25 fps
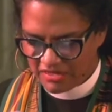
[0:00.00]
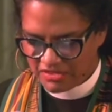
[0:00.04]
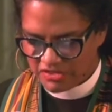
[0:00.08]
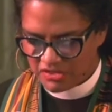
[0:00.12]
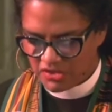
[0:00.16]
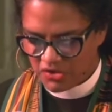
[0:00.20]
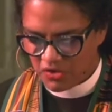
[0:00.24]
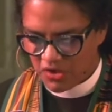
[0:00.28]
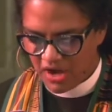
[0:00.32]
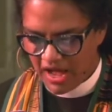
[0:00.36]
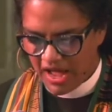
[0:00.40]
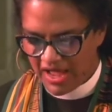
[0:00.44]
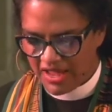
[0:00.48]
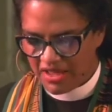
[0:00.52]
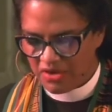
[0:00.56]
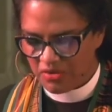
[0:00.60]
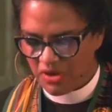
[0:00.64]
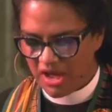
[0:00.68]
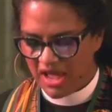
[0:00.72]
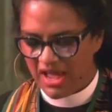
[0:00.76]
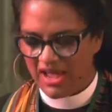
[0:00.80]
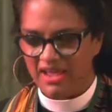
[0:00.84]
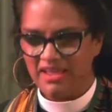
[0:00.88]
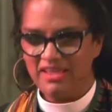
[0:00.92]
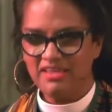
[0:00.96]
So
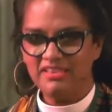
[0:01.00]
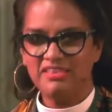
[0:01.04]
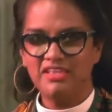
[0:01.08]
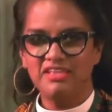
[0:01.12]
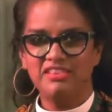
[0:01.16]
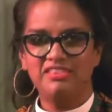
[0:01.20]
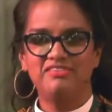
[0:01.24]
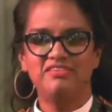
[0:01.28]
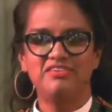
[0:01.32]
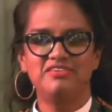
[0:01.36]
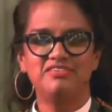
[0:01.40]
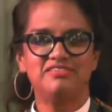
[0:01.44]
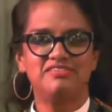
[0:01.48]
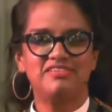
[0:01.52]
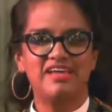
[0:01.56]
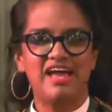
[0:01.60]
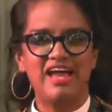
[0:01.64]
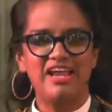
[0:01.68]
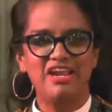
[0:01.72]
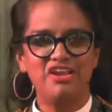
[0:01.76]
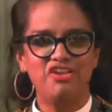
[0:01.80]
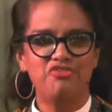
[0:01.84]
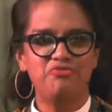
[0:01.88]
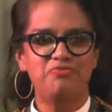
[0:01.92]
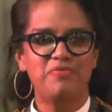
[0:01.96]
the
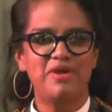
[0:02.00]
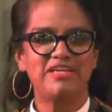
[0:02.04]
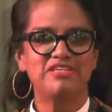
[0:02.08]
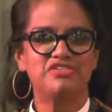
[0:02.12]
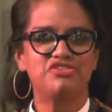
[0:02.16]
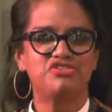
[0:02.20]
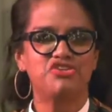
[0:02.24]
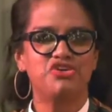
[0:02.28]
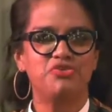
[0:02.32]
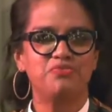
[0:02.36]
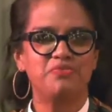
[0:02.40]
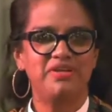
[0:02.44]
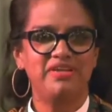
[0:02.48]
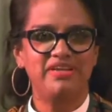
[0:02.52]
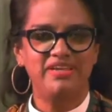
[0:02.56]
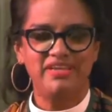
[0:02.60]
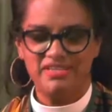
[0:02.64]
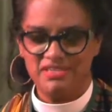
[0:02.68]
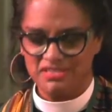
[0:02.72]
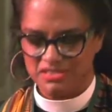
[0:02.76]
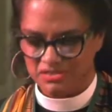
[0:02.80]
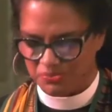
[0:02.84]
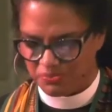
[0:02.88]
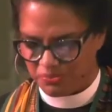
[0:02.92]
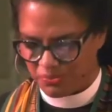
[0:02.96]
title of my sermon
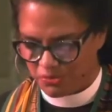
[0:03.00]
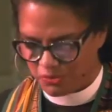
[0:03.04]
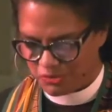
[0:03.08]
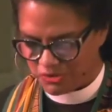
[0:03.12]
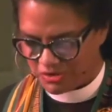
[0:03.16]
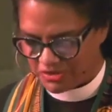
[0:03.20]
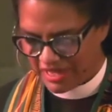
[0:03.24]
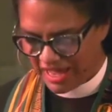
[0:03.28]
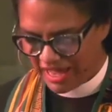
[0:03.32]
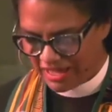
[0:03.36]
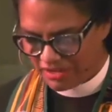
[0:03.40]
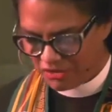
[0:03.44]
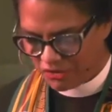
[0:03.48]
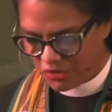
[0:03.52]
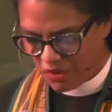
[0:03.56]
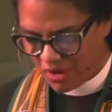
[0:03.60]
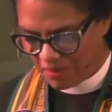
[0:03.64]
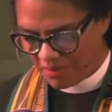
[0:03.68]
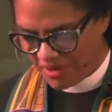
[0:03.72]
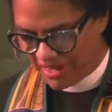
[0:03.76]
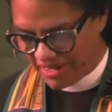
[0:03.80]
is Buscando